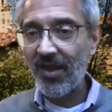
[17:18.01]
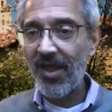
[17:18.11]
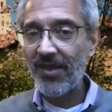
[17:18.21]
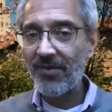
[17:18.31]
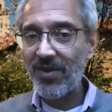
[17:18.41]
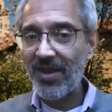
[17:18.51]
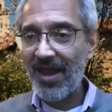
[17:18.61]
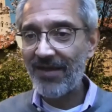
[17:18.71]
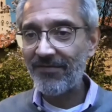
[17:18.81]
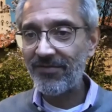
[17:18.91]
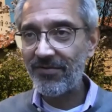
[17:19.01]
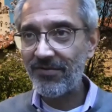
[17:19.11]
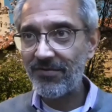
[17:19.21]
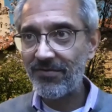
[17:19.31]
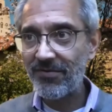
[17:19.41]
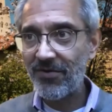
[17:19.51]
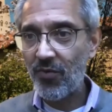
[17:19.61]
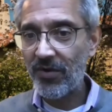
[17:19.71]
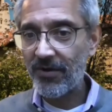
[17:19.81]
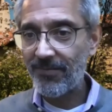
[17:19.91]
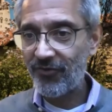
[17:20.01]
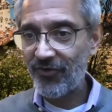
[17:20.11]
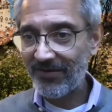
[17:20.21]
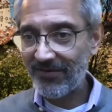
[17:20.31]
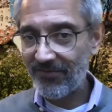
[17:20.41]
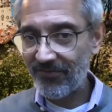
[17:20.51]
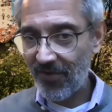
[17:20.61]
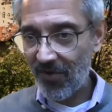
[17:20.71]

and we have to know what our objectives